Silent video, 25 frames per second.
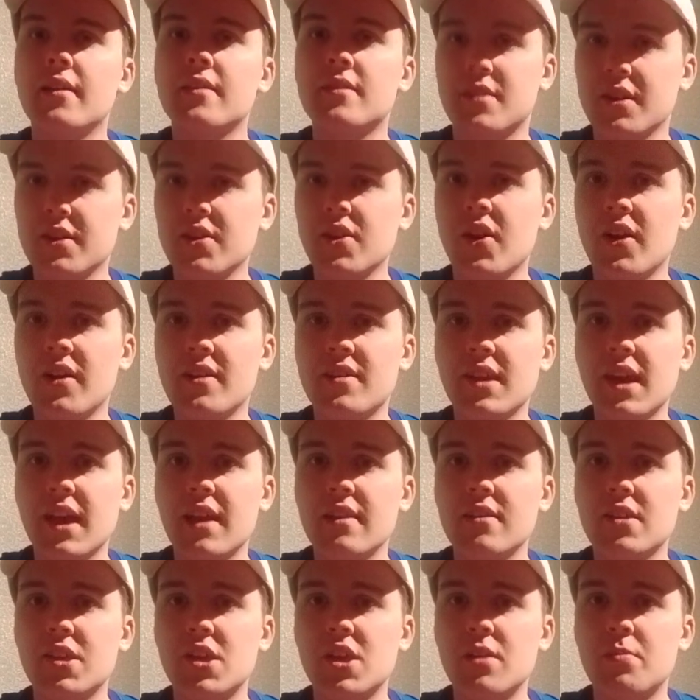Tonight
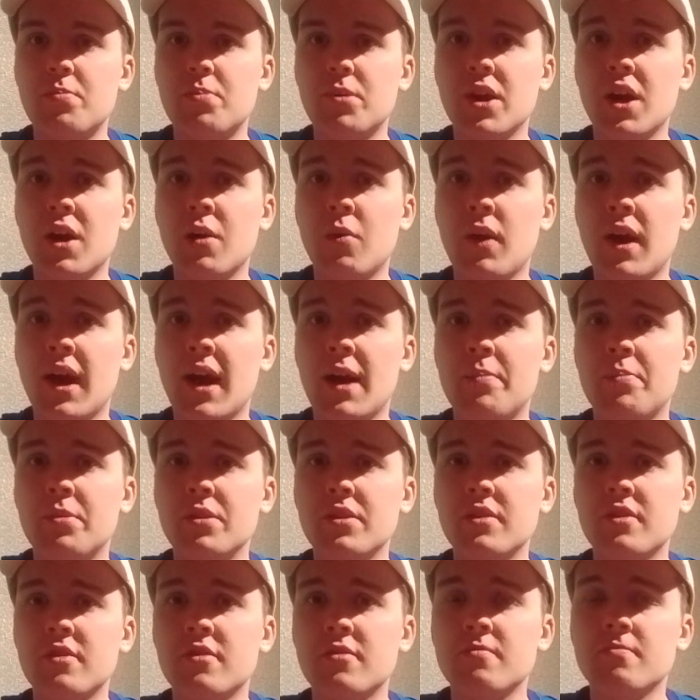against QPR, what
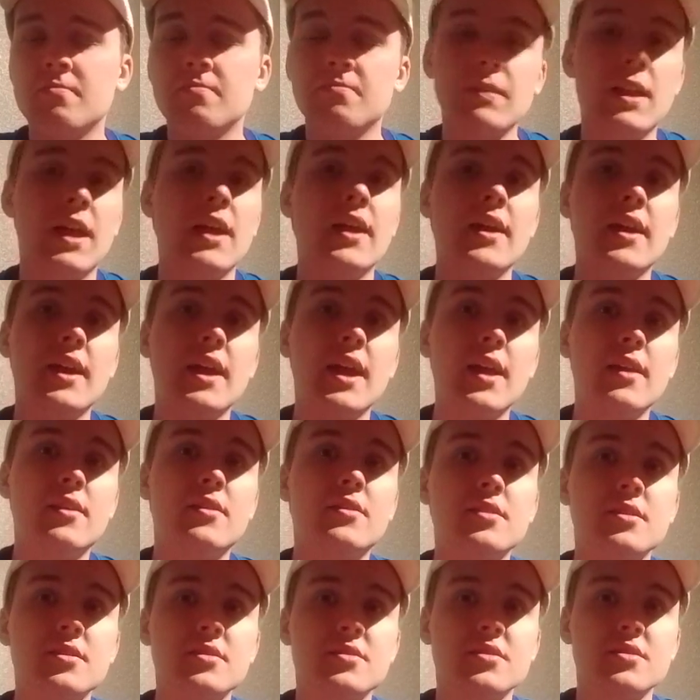happens? He
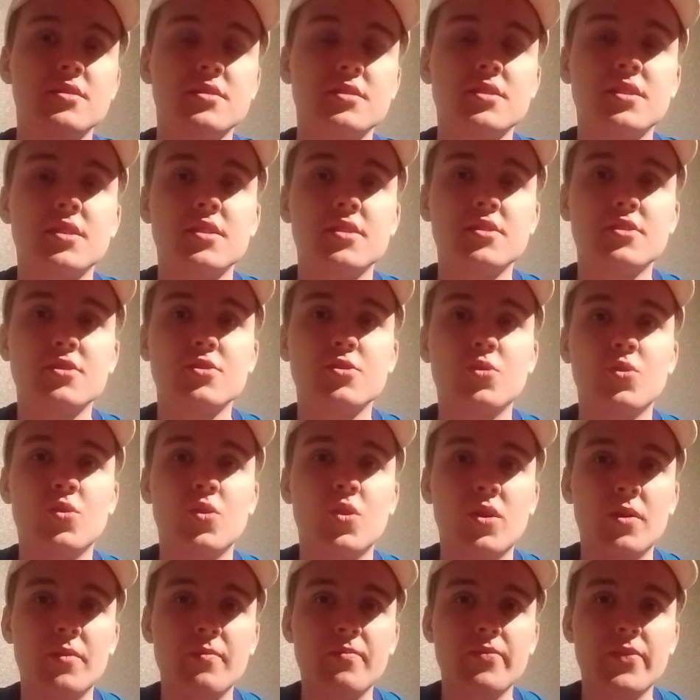doesn't
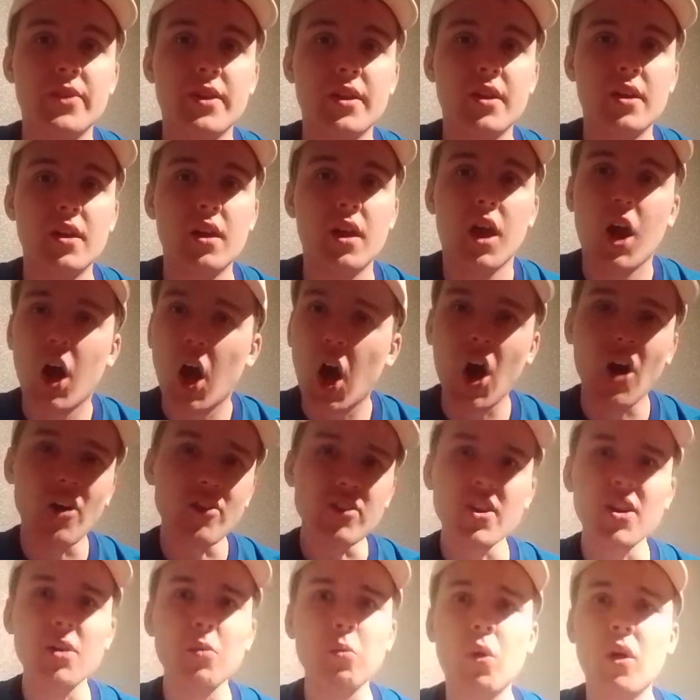score. I
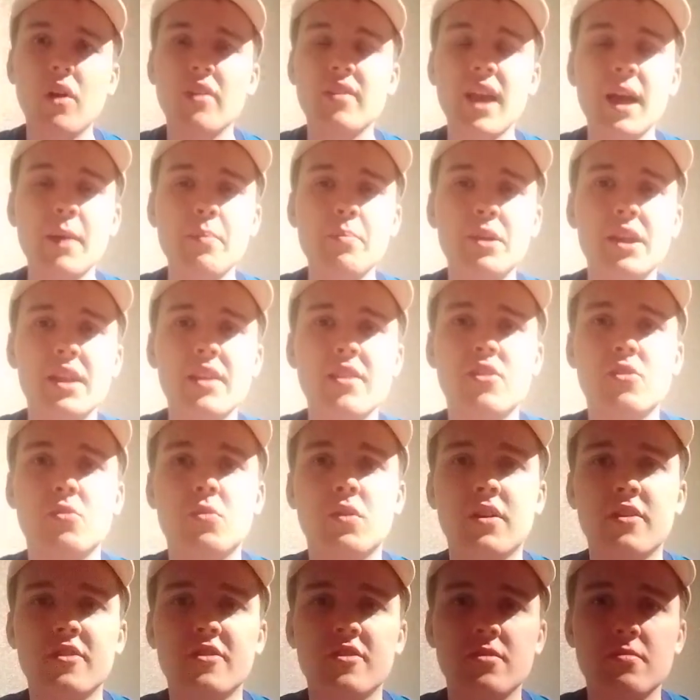don't know what's happening
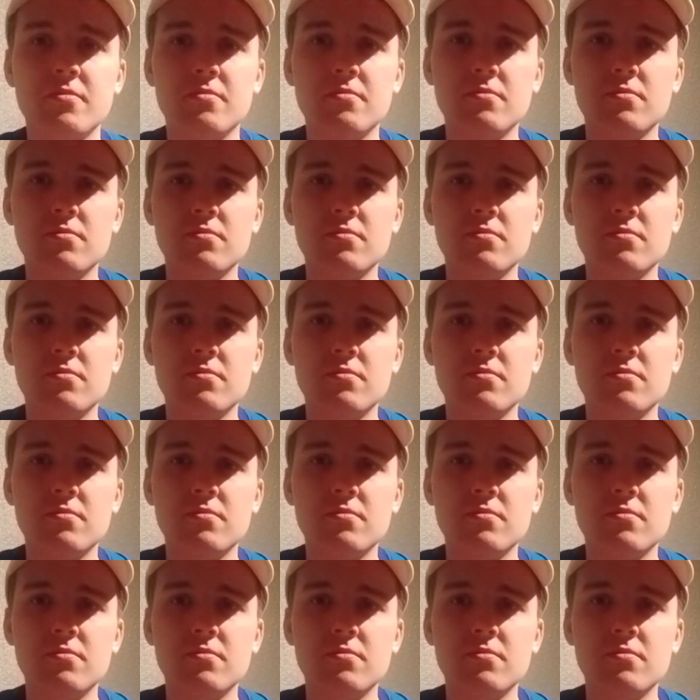to us.